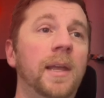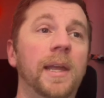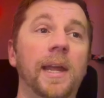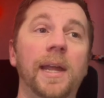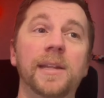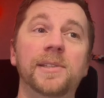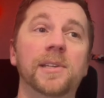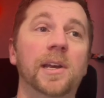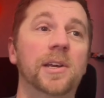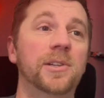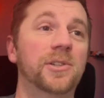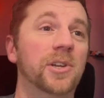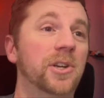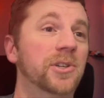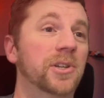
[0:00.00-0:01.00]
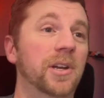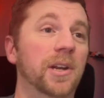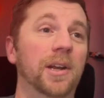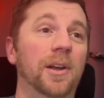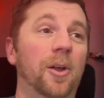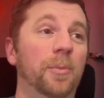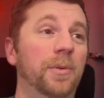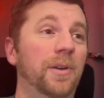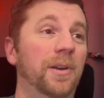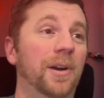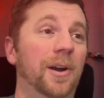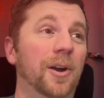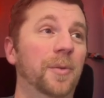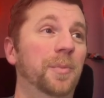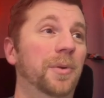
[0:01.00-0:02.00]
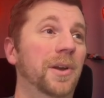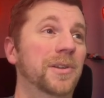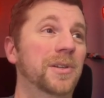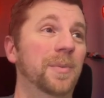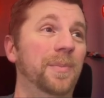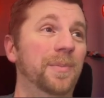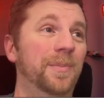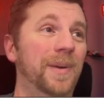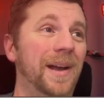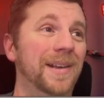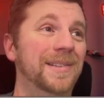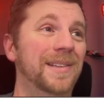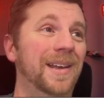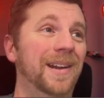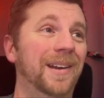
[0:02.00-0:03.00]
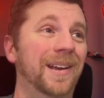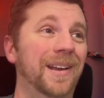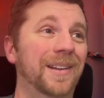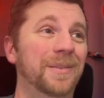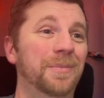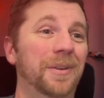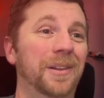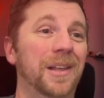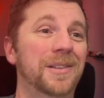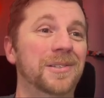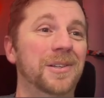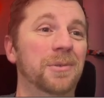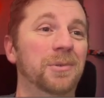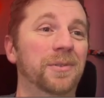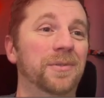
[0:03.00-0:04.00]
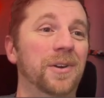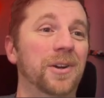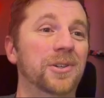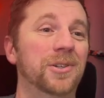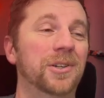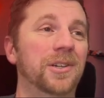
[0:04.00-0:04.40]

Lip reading: 8 seconds yesterday. I'll be hard pressed to pass that again, but let's refresh.